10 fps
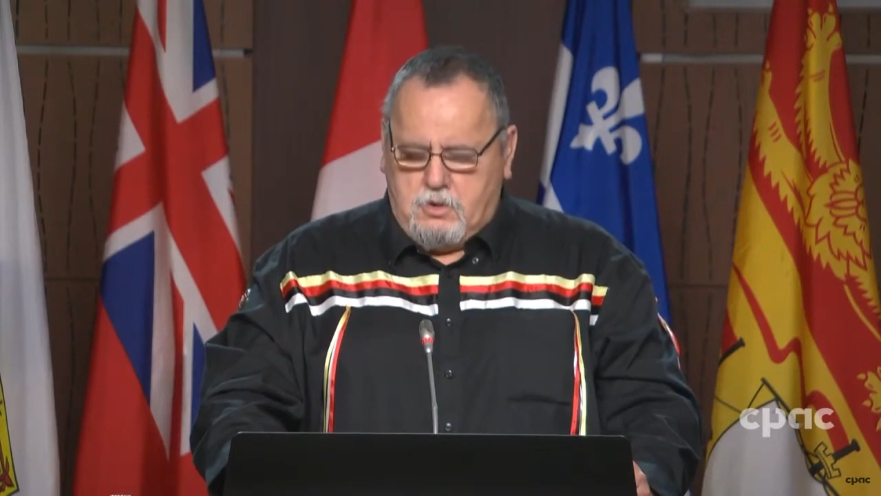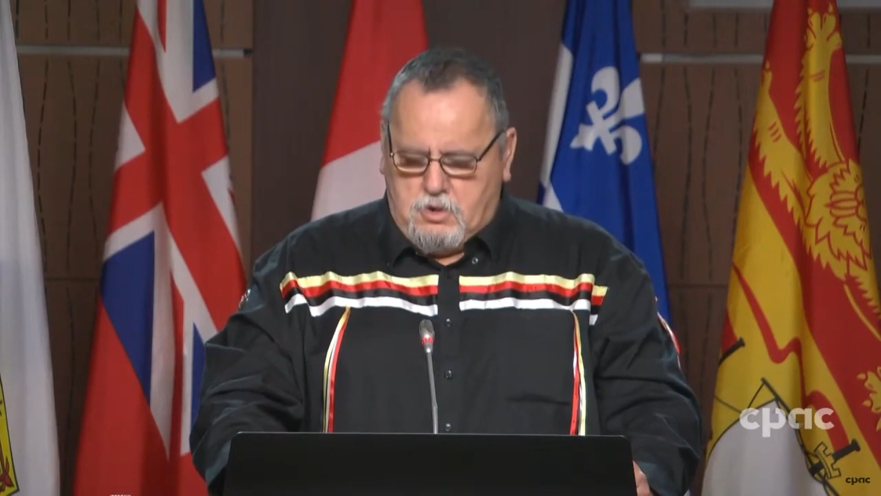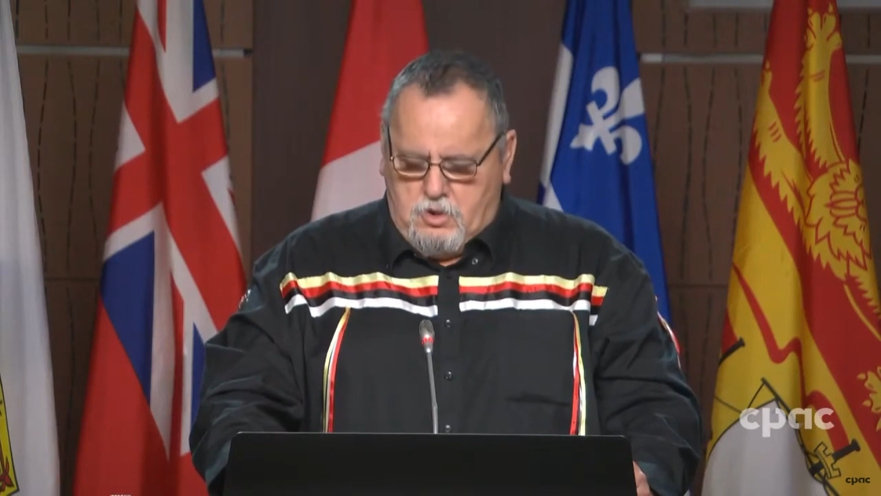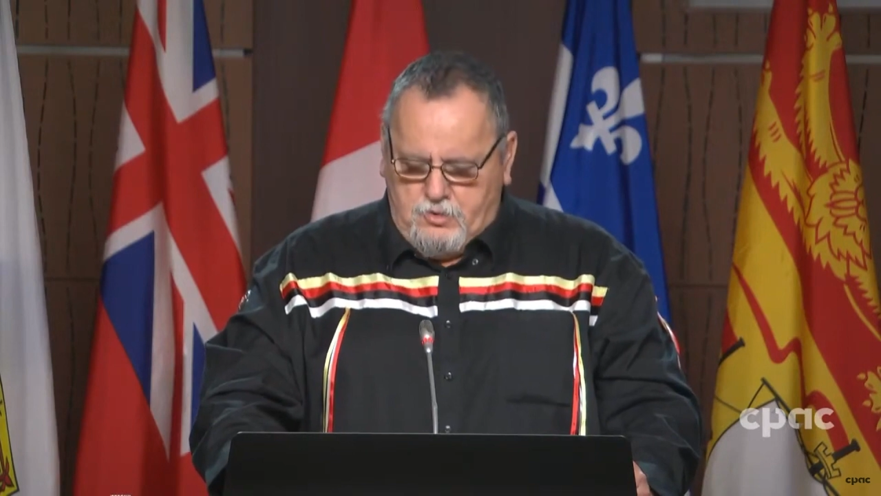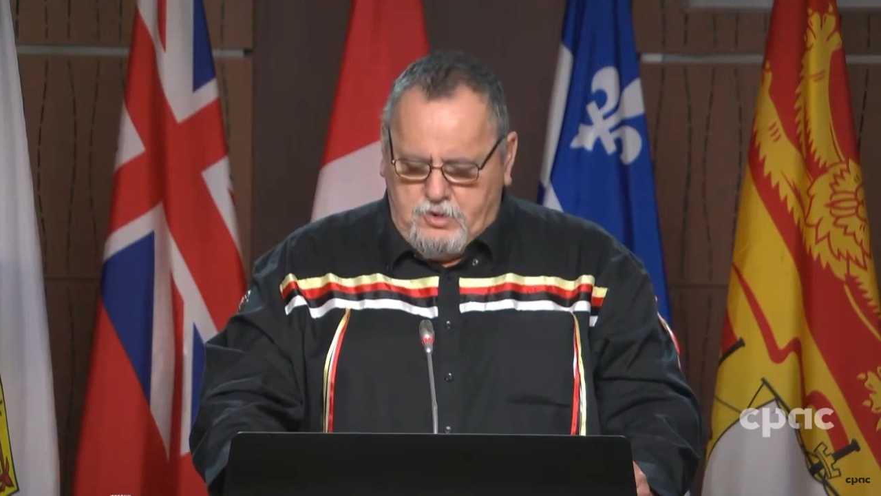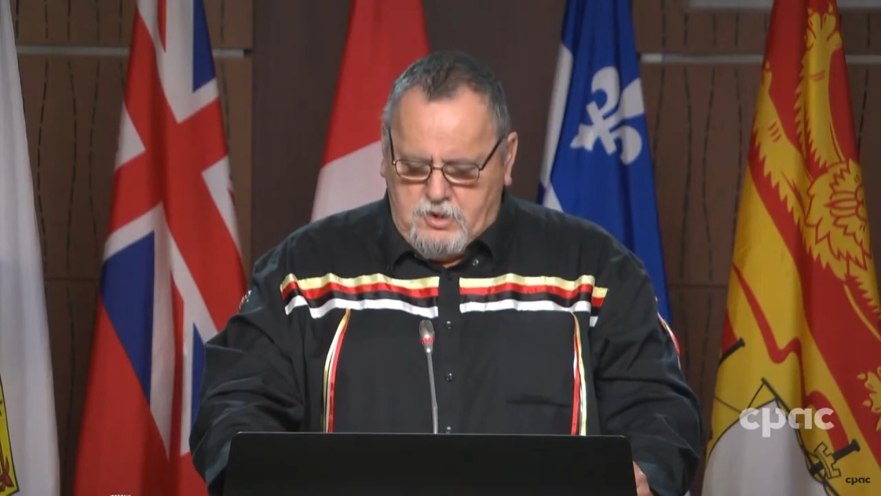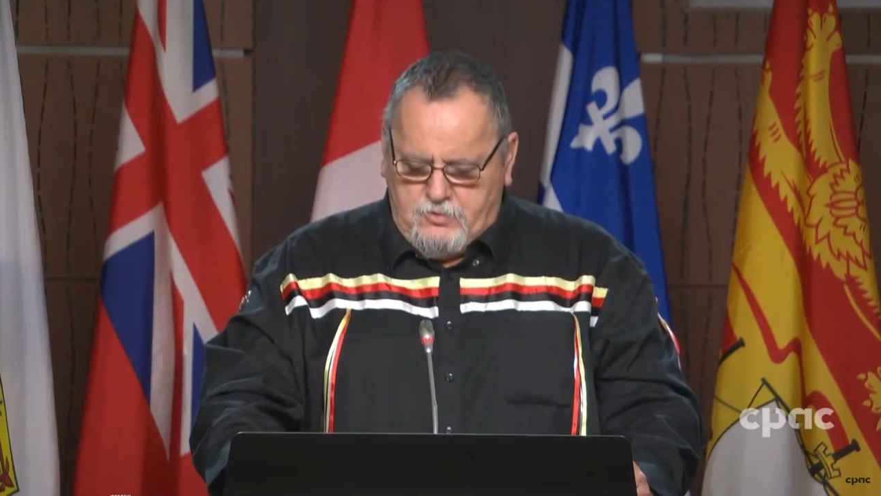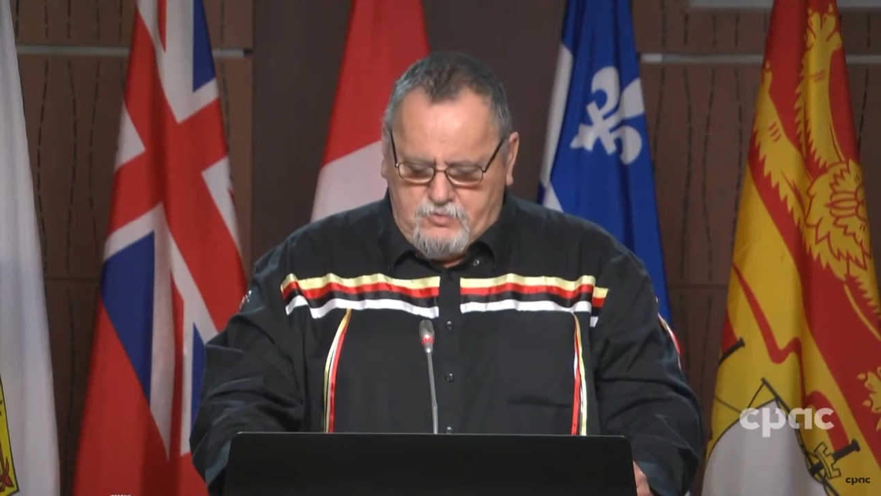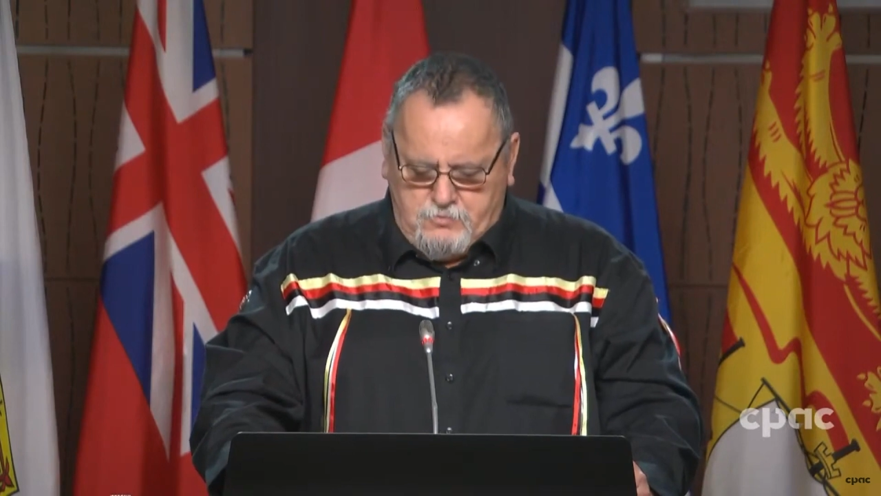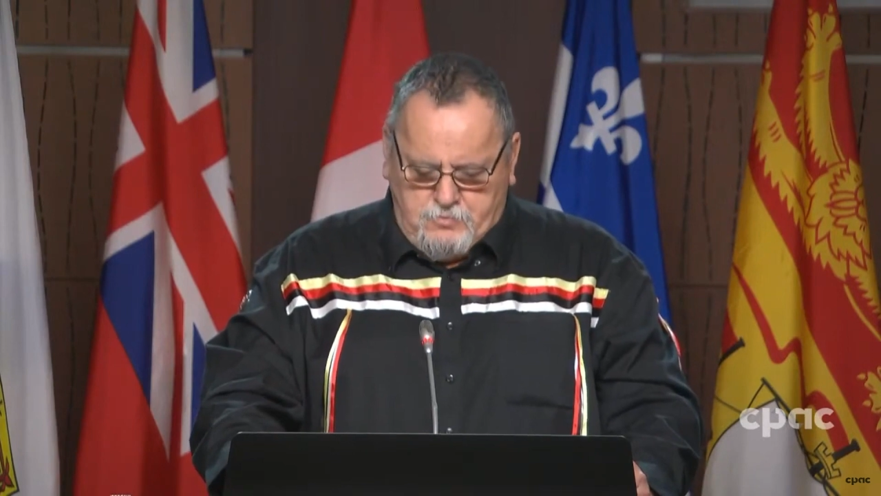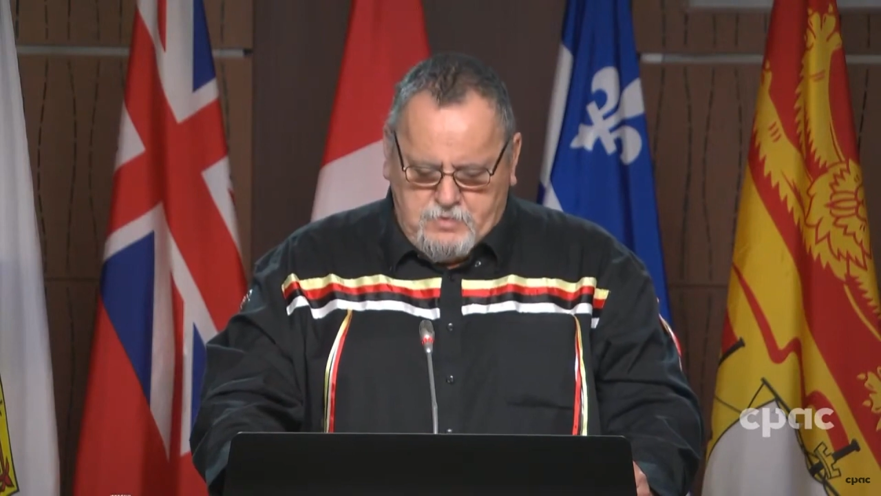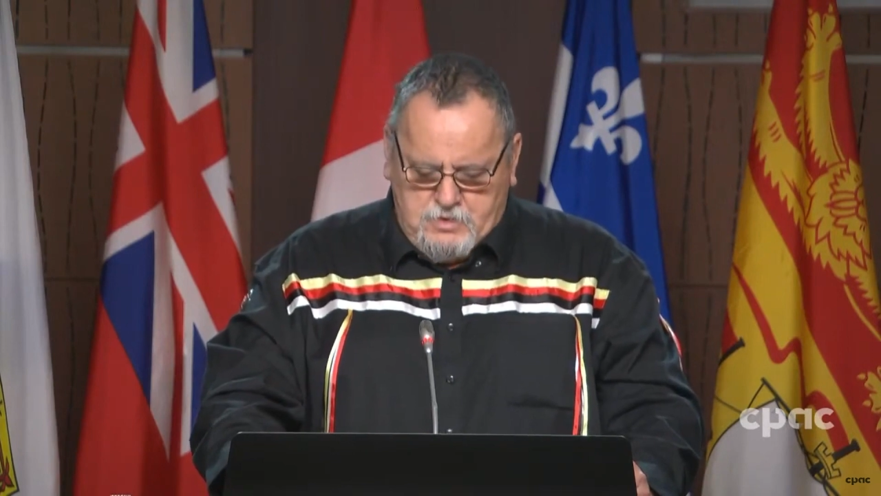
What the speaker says: colonialism